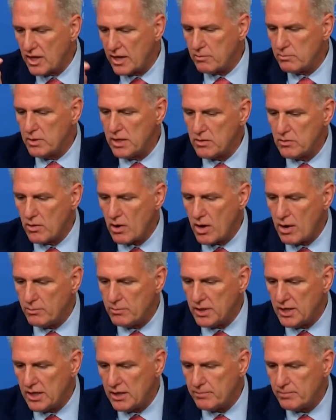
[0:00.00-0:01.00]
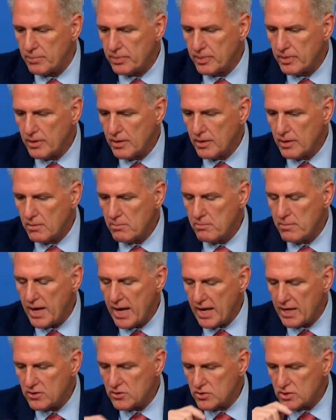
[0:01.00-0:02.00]
like Mitt Romney,
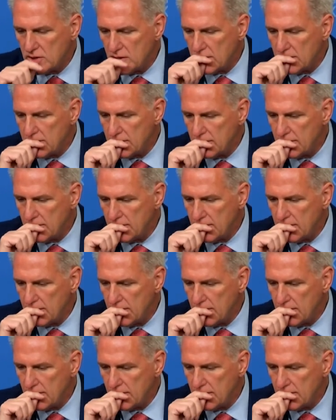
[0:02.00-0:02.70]
Manchin,